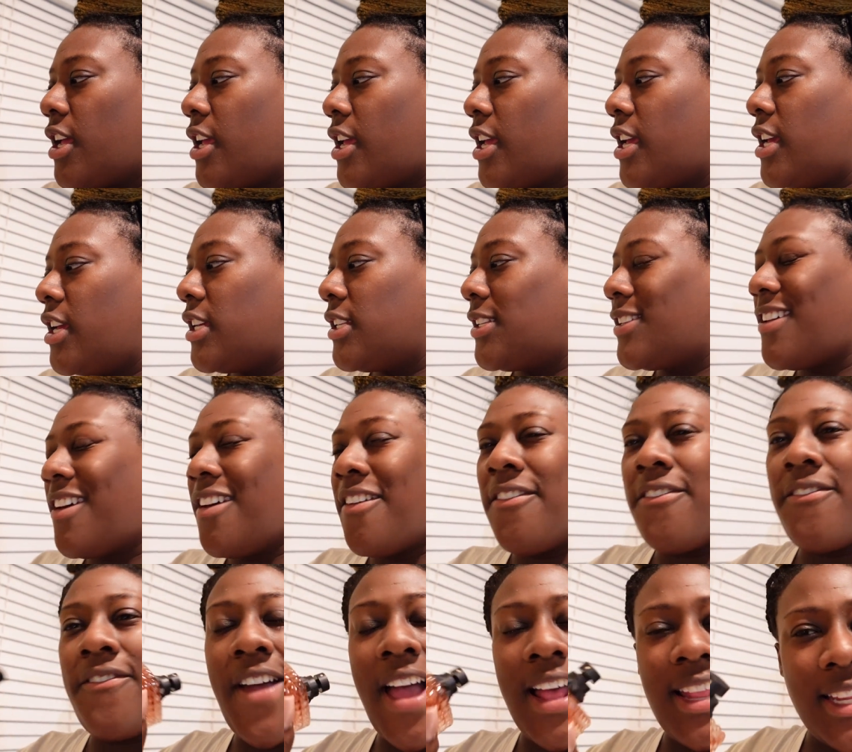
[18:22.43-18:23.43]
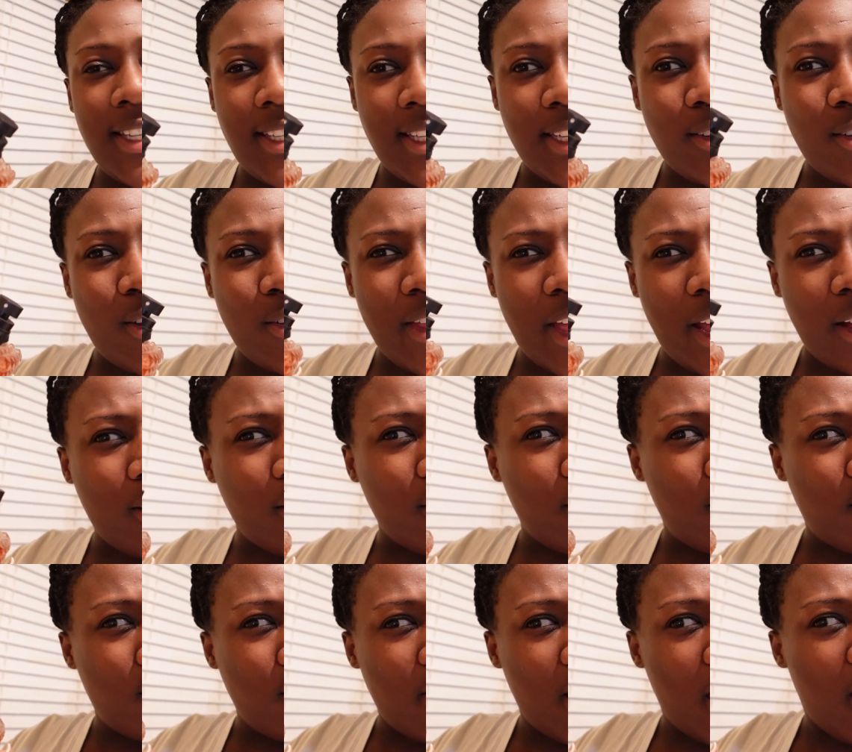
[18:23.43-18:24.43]
is Valentino that
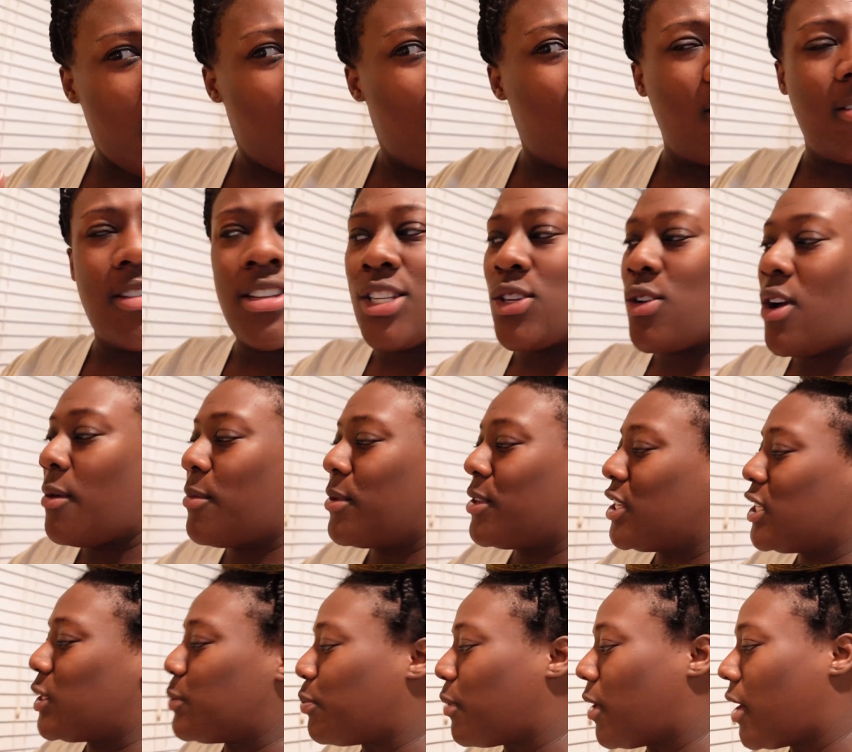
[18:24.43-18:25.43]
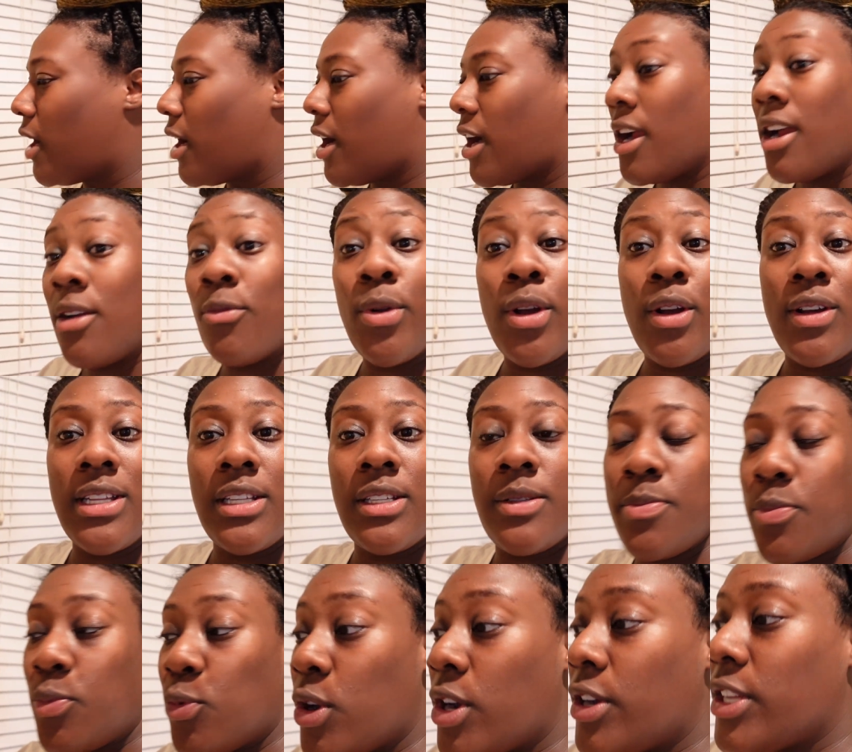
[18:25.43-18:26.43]
girl now? So I'm gonna spray her. We're gonna
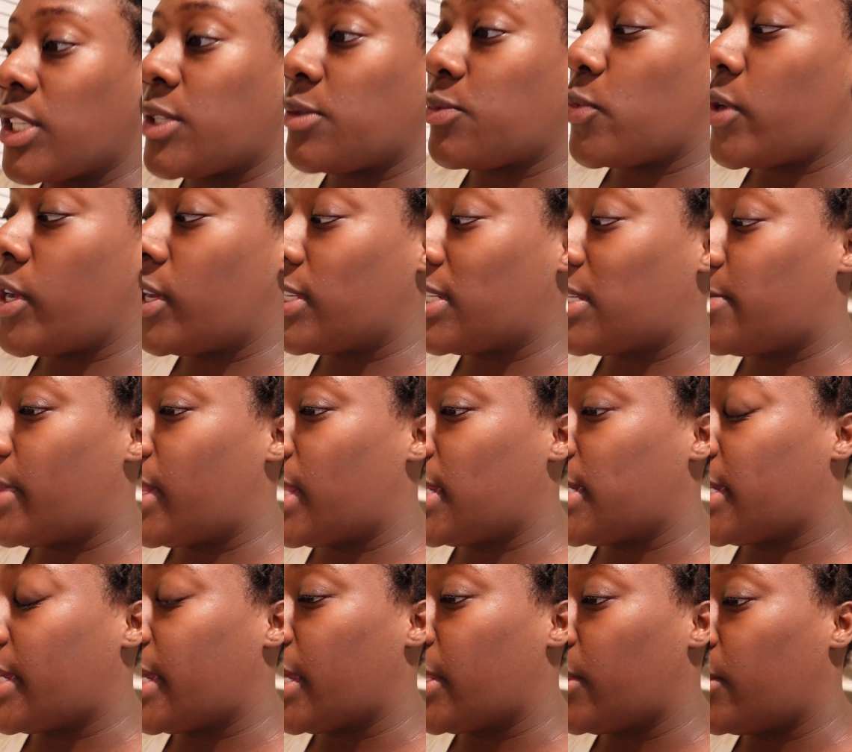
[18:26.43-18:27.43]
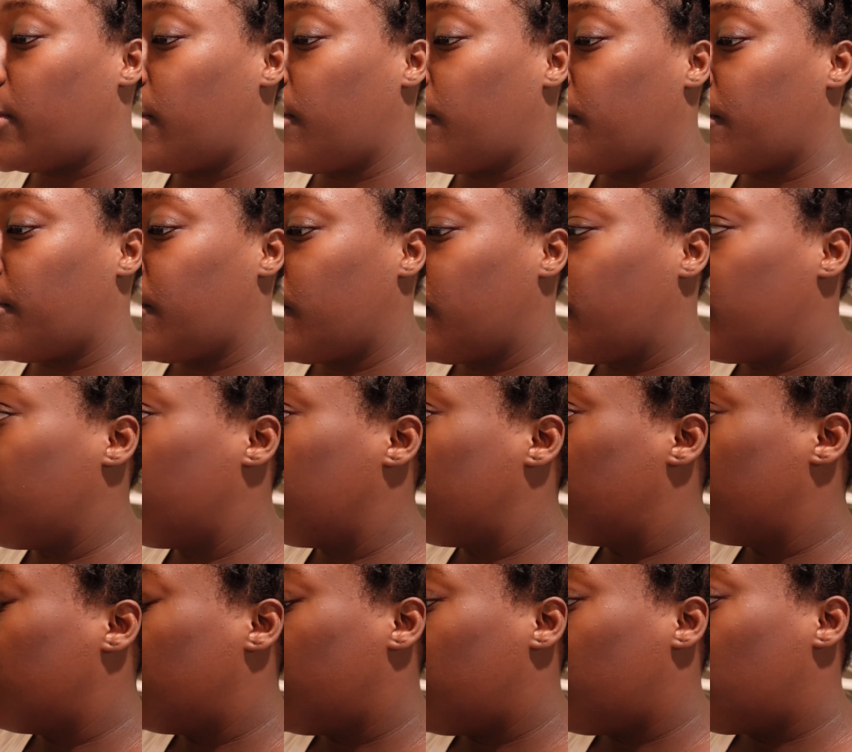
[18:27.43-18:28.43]
we're gonna we're gonna smell it together.
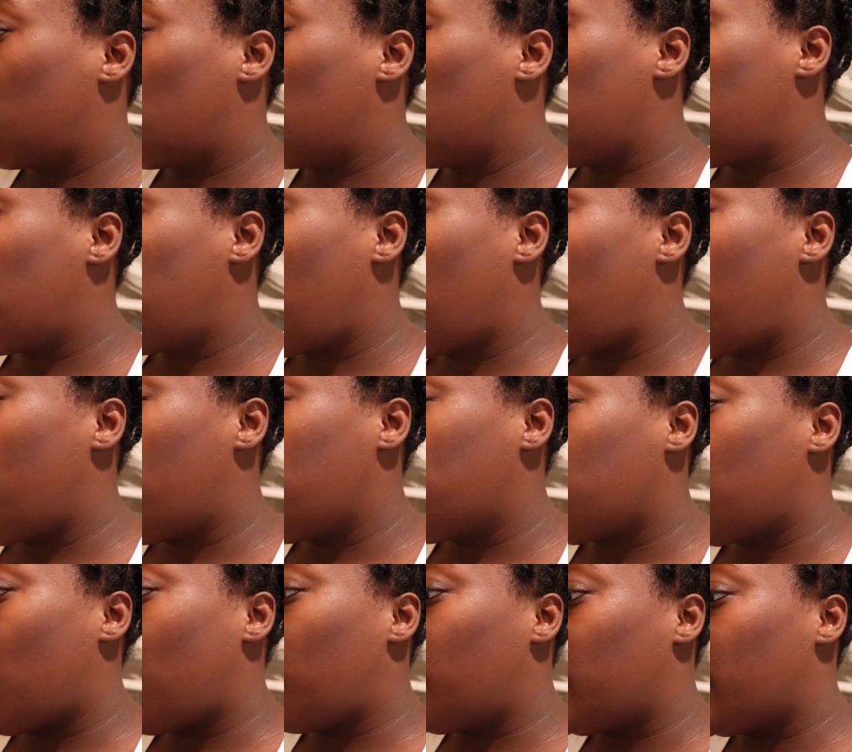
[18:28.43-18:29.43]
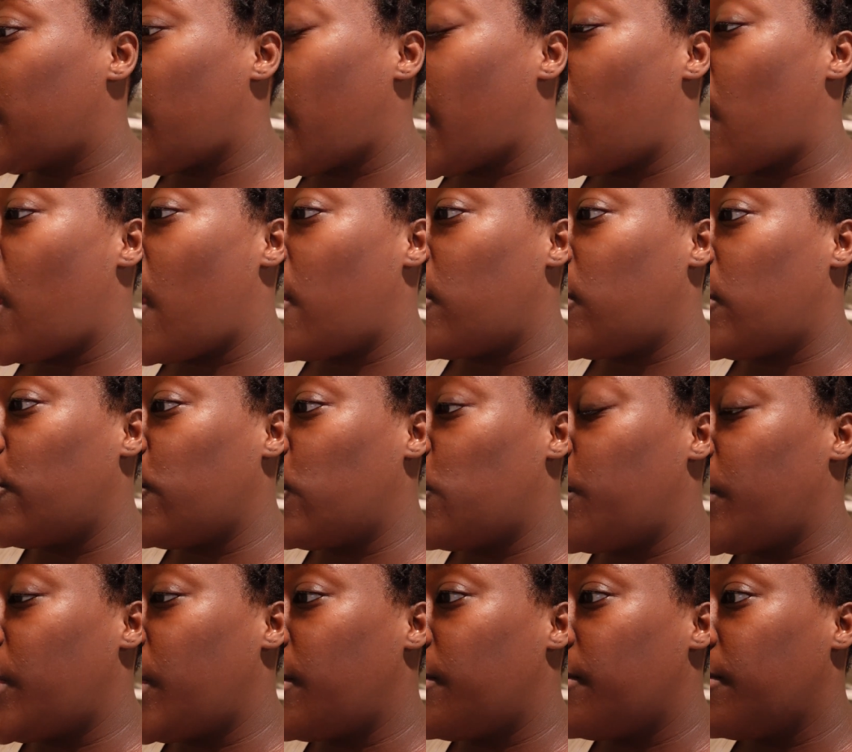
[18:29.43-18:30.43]
Two sprays and I'm letting air out a little
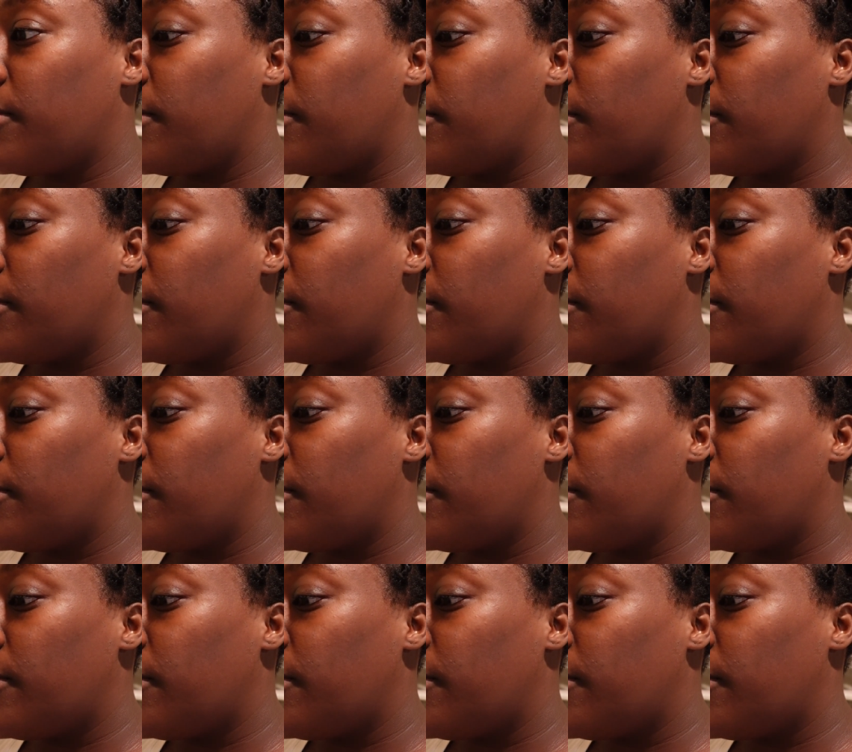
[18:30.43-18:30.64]
bit.